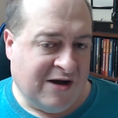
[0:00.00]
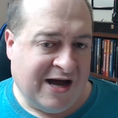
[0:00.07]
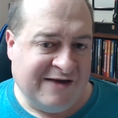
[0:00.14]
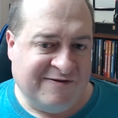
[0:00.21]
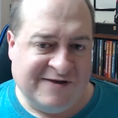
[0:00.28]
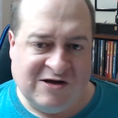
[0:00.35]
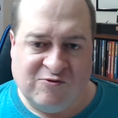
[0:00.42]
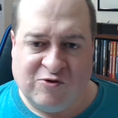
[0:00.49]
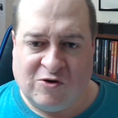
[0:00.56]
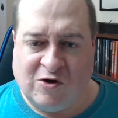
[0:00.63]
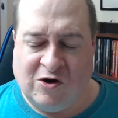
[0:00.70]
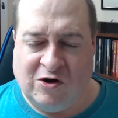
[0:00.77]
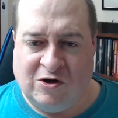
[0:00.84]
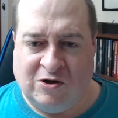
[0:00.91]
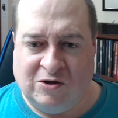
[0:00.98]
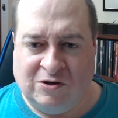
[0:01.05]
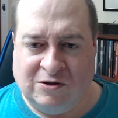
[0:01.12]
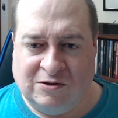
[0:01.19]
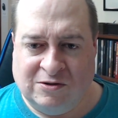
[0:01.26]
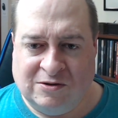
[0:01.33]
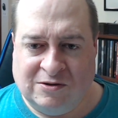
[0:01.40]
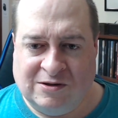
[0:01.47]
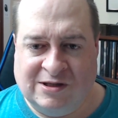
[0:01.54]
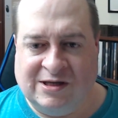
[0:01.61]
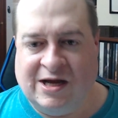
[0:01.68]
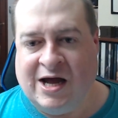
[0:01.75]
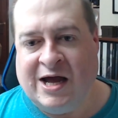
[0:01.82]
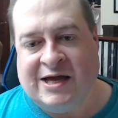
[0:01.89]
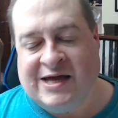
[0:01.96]
think we're all, and
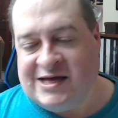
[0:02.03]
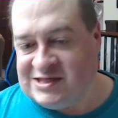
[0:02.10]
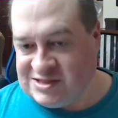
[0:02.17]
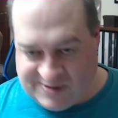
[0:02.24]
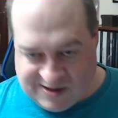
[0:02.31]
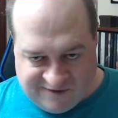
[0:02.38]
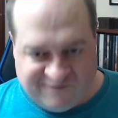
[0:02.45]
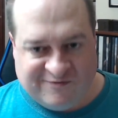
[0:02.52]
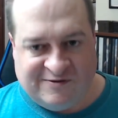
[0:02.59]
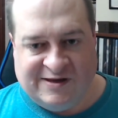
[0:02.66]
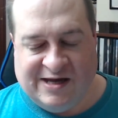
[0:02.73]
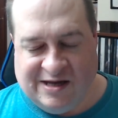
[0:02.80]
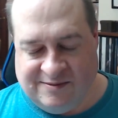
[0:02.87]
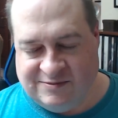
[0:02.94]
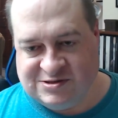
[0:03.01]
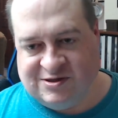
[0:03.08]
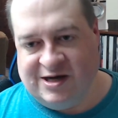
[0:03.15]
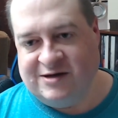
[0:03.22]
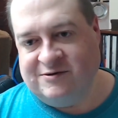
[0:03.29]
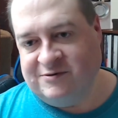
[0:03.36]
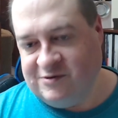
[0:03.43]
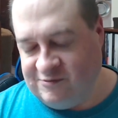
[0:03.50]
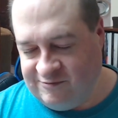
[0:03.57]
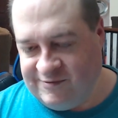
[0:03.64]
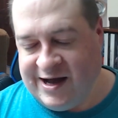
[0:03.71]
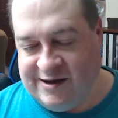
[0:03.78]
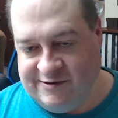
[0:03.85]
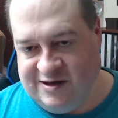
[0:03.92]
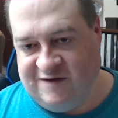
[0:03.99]
I can't speak for them, so I don't know
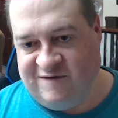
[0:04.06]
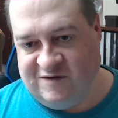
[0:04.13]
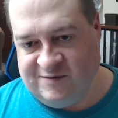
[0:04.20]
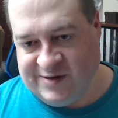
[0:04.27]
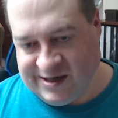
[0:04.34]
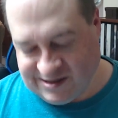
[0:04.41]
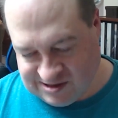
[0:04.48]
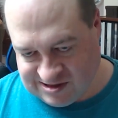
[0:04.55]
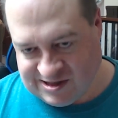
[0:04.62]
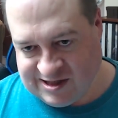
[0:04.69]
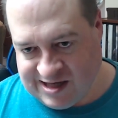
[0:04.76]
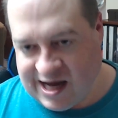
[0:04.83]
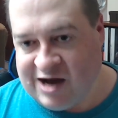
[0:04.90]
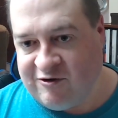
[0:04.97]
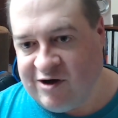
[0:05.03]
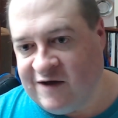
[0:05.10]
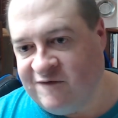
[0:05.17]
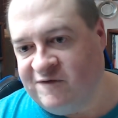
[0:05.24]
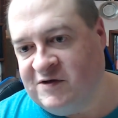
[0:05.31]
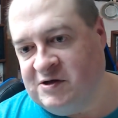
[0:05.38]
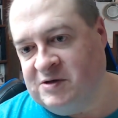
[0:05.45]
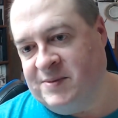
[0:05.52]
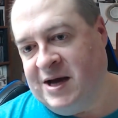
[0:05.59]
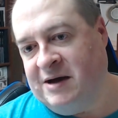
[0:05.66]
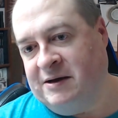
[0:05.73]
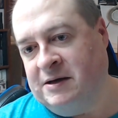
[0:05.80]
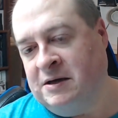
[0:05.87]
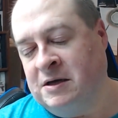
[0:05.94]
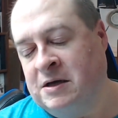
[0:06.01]
how they feel, but I can just tell you how I feel
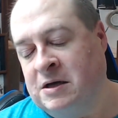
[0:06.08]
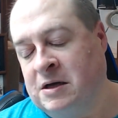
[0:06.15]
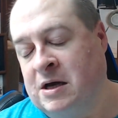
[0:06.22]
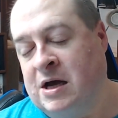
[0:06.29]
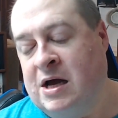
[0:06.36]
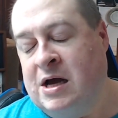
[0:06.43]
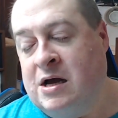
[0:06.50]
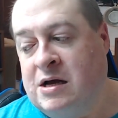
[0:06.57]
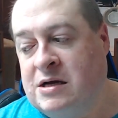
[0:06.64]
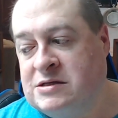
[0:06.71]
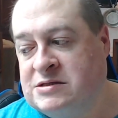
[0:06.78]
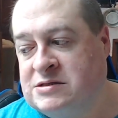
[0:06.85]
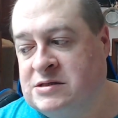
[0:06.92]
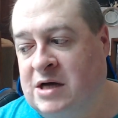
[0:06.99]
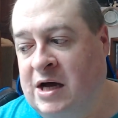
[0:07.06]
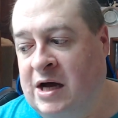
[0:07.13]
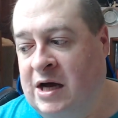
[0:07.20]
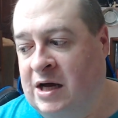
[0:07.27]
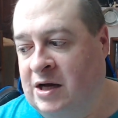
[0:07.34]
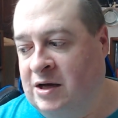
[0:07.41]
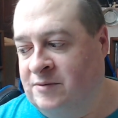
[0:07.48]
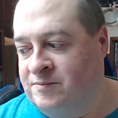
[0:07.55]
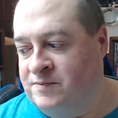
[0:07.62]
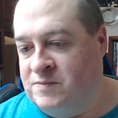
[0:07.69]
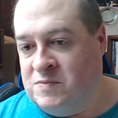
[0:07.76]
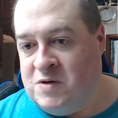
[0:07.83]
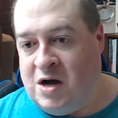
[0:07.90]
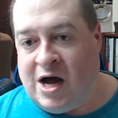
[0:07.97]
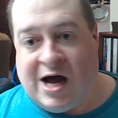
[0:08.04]
about it.
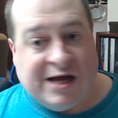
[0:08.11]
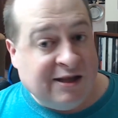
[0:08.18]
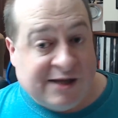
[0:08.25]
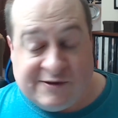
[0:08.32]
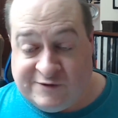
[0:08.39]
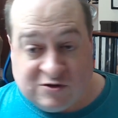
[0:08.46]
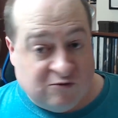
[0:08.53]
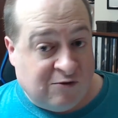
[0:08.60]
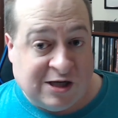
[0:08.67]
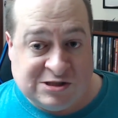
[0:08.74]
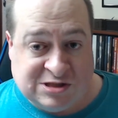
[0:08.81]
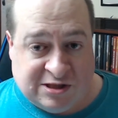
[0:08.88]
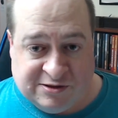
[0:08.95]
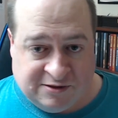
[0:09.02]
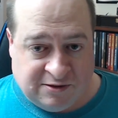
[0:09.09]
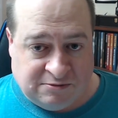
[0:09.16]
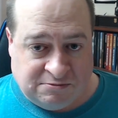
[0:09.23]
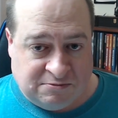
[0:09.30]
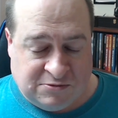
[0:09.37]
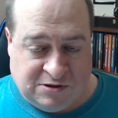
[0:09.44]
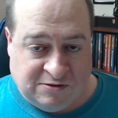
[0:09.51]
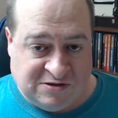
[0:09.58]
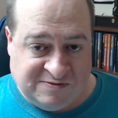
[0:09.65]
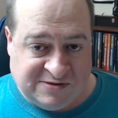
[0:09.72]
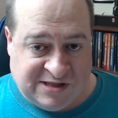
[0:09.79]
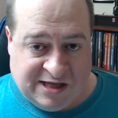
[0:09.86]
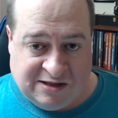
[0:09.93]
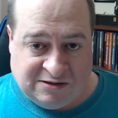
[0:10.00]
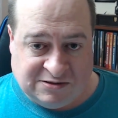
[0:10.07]
I love to watch other YouTube
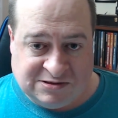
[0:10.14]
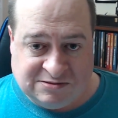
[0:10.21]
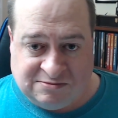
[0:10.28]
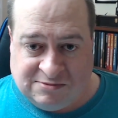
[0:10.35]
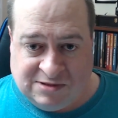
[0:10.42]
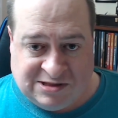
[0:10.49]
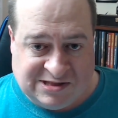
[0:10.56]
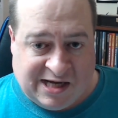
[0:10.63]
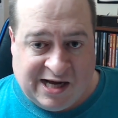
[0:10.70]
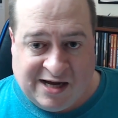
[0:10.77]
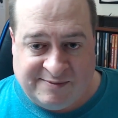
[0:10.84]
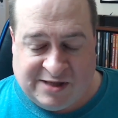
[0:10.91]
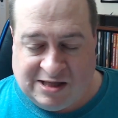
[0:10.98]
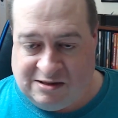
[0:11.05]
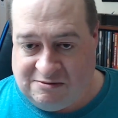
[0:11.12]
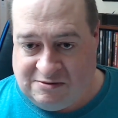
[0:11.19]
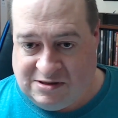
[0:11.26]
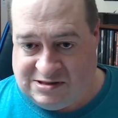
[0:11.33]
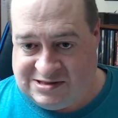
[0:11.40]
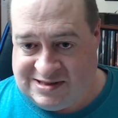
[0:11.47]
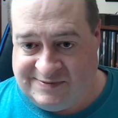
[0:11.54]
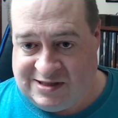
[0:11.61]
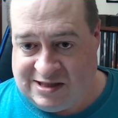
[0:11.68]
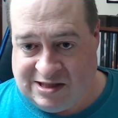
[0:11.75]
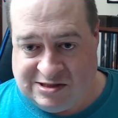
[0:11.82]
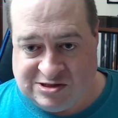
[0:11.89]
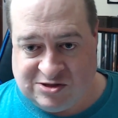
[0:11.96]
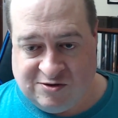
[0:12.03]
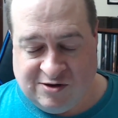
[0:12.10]
channels. It's a hobby. It's something I
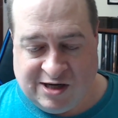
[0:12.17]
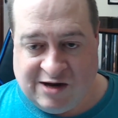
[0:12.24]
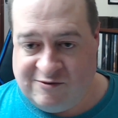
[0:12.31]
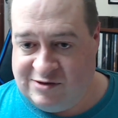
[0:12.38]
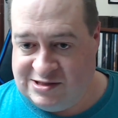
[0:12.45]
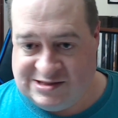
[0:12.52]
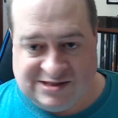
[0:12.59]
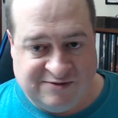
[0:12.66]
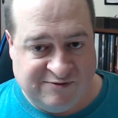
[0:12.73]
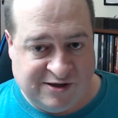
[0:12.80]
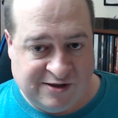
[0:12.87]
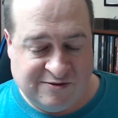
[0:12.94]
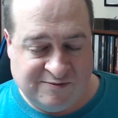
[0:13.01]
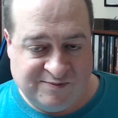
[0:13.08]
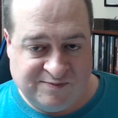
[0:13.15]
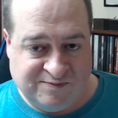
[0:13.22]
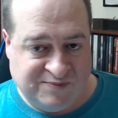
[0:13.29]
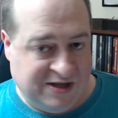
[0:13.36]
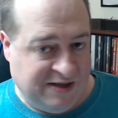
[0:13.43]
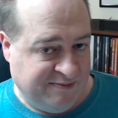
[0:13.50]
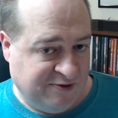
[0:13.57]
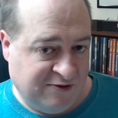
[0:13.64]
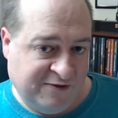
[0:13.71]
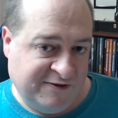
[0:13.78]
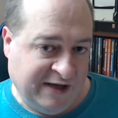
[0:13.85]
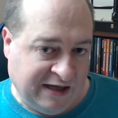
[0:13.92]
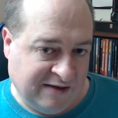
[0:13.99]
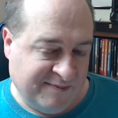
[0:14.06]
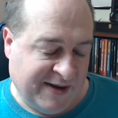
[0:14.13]
enjoy. I want to see what other people
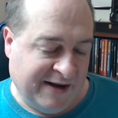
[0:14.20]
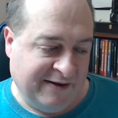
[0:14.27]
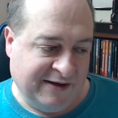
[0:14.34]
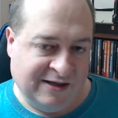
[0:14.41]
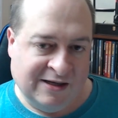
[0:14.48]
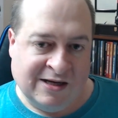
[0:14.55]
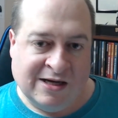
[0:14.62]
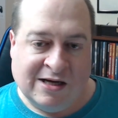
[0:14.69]
think about it.